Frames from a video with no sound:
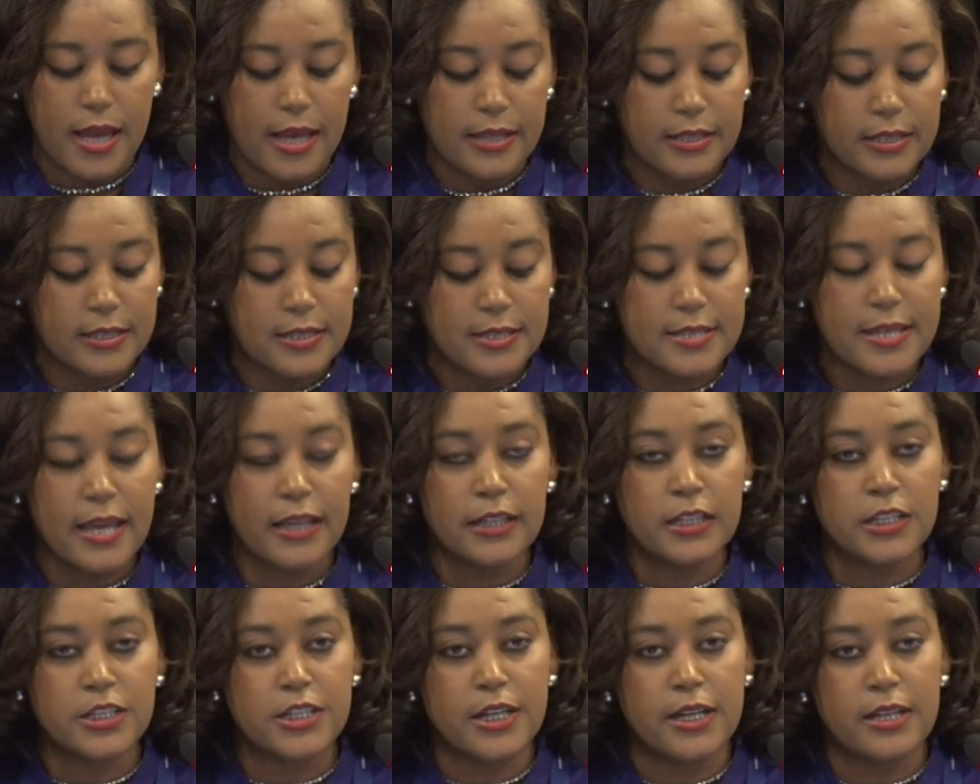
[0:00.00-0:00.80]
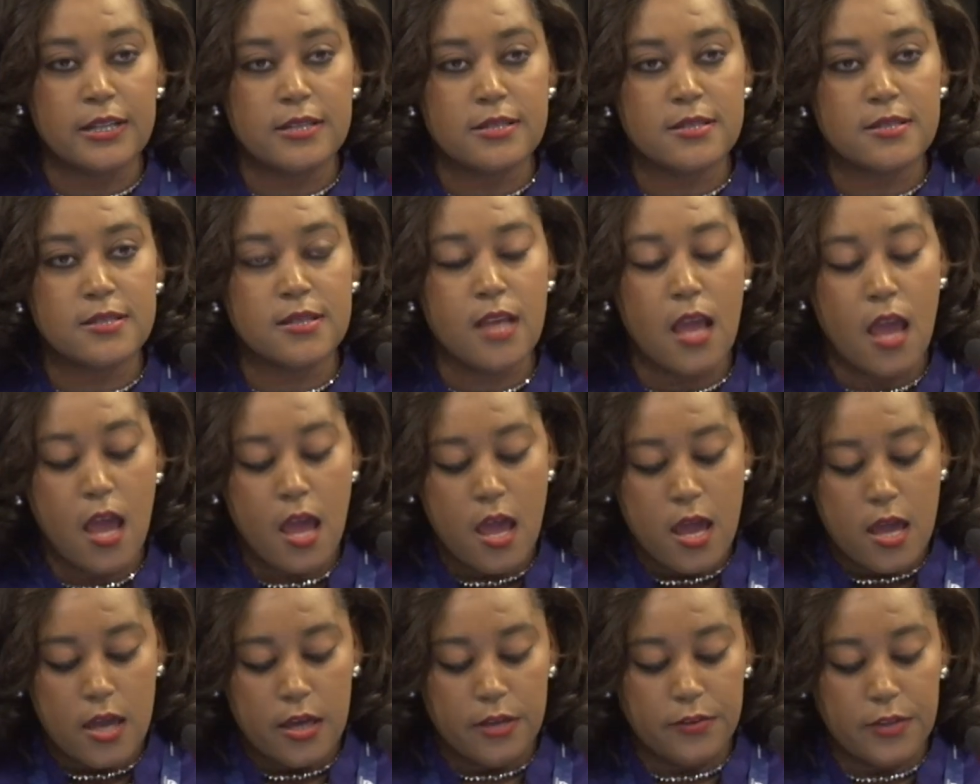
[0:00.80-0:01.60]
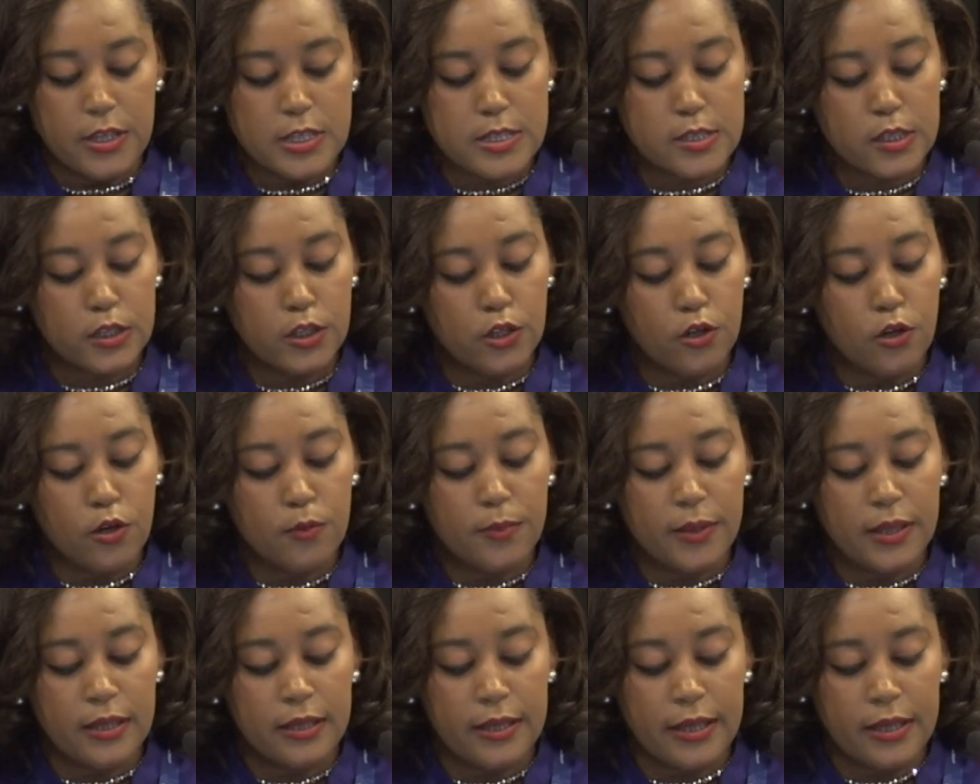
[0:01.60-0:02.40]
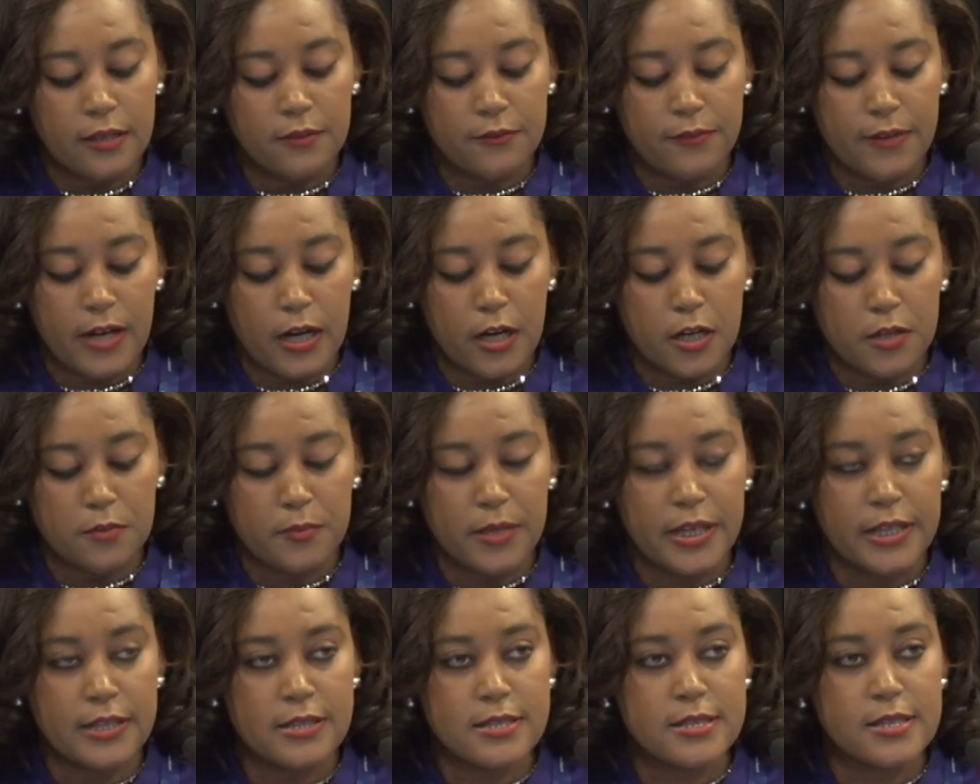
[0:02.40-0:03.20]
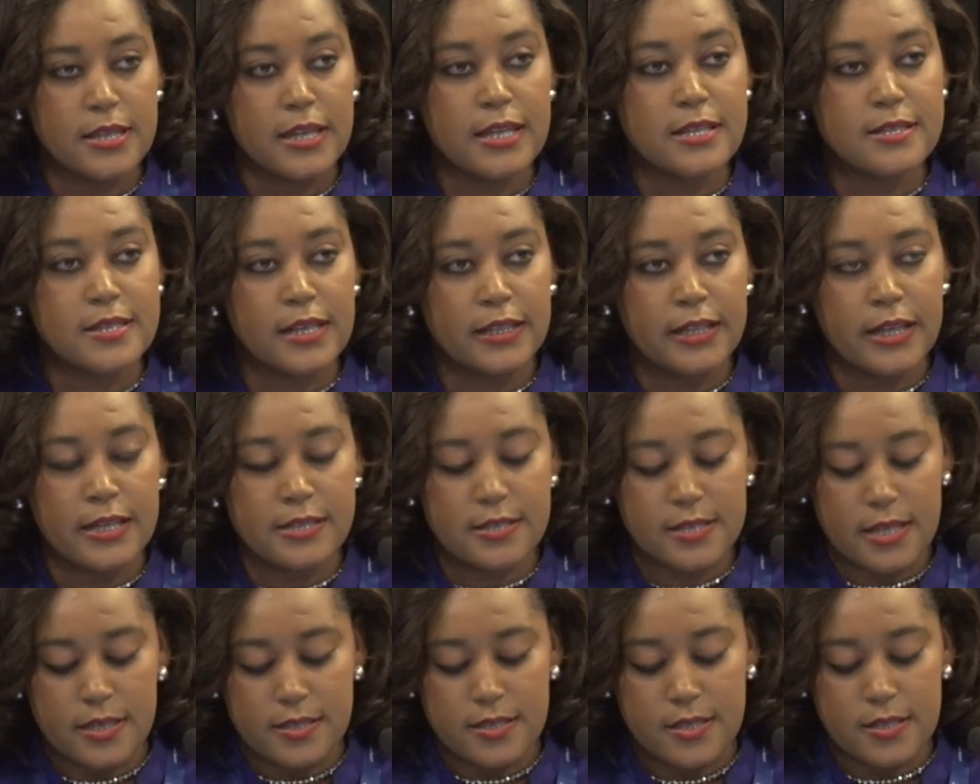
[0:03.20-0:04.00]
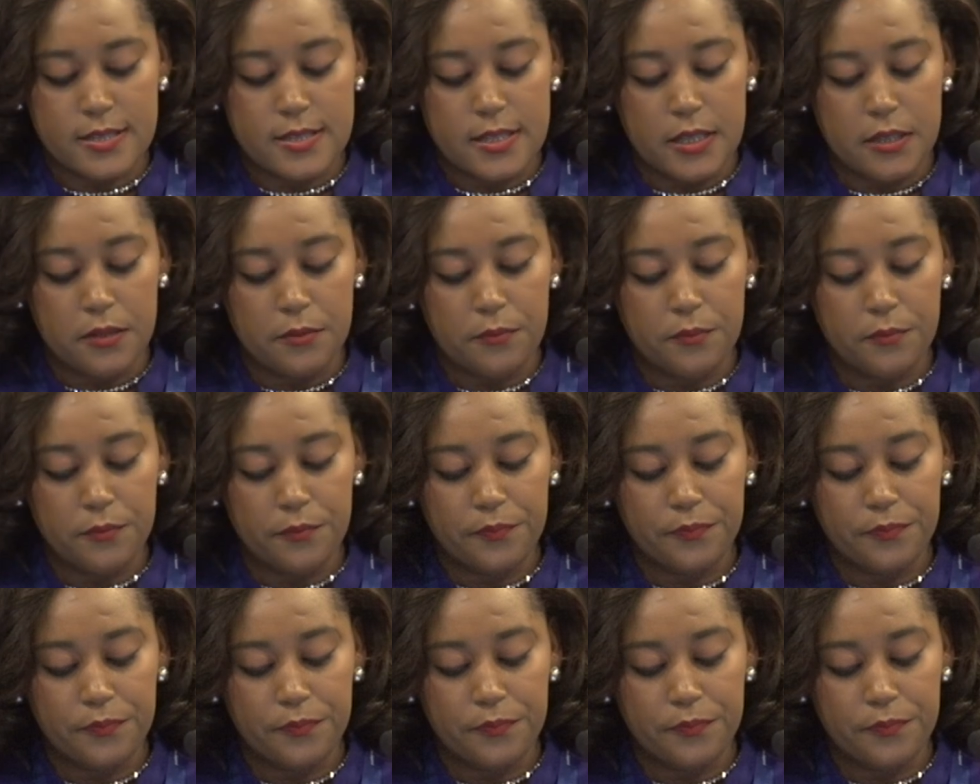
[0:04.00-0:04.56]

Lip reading: and intelligence in this global environment is a necessity.